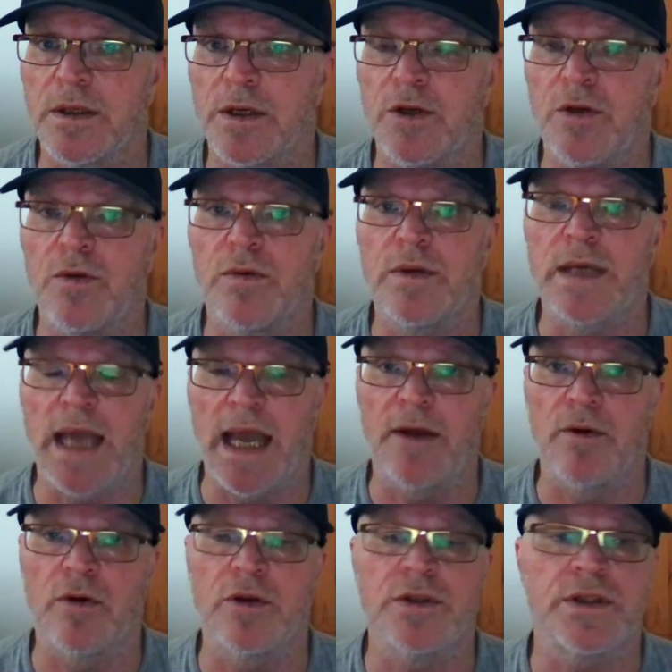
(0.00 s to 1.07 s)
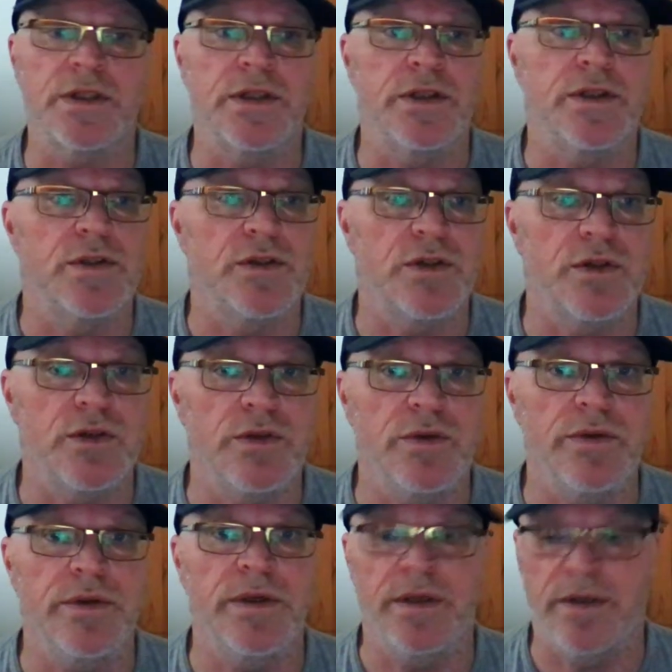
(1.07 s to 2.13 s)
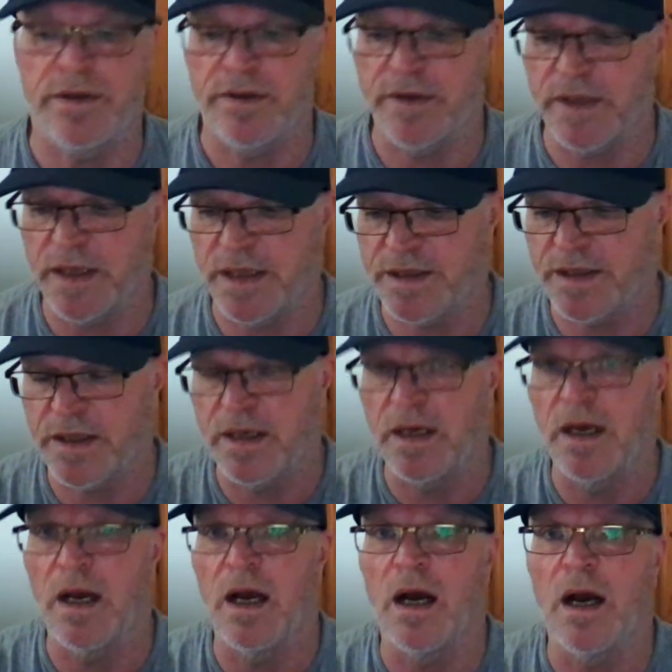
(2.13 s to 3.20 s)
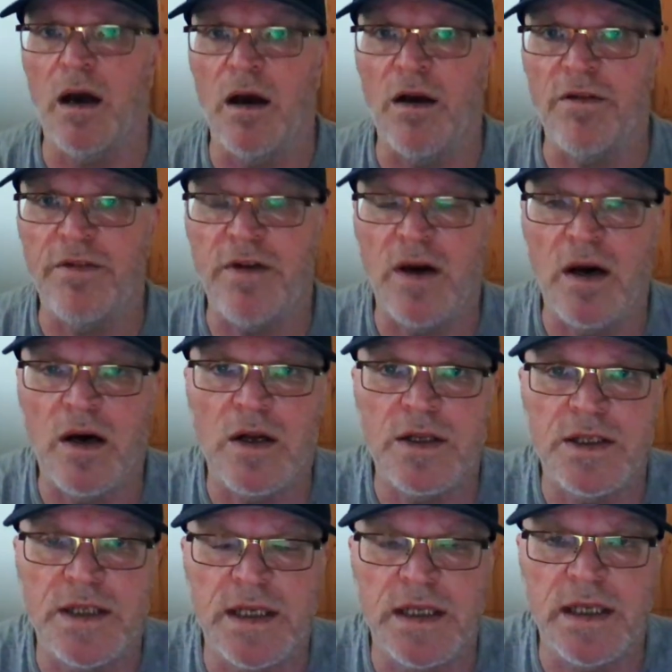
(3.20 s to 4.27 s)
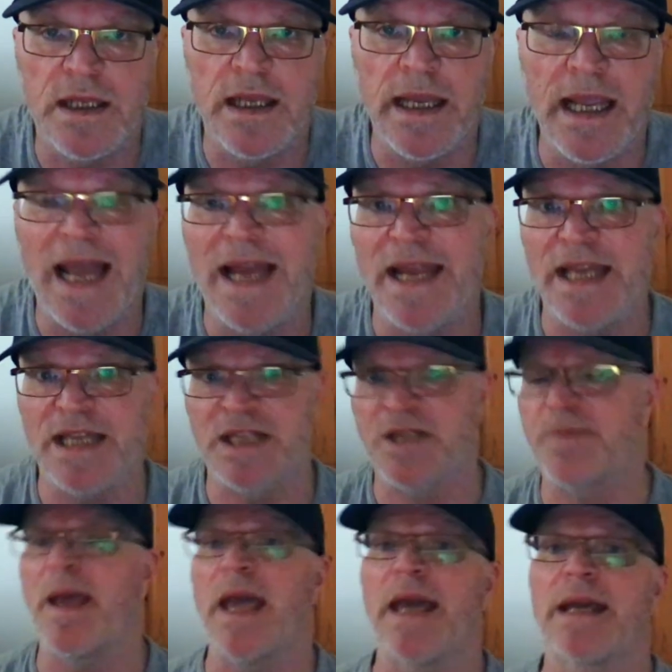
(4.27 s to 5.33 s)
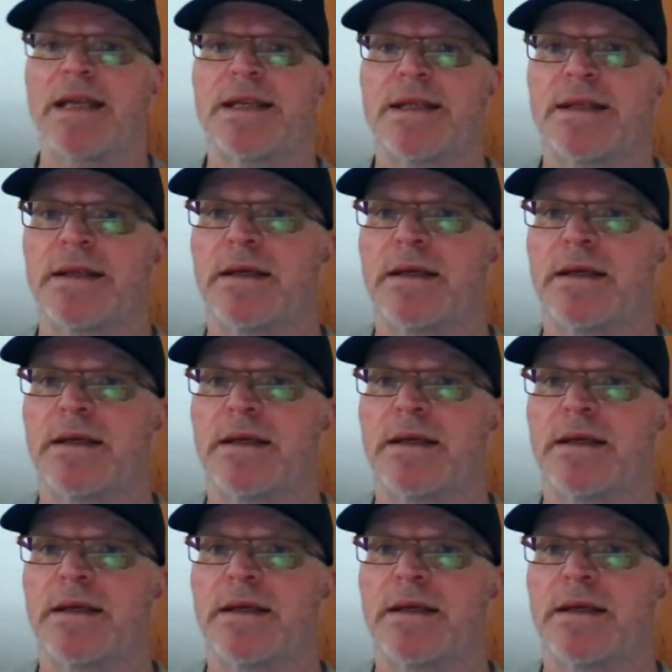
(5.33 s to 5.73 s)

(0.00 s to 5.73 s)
You cannot do this half-heartedly and expect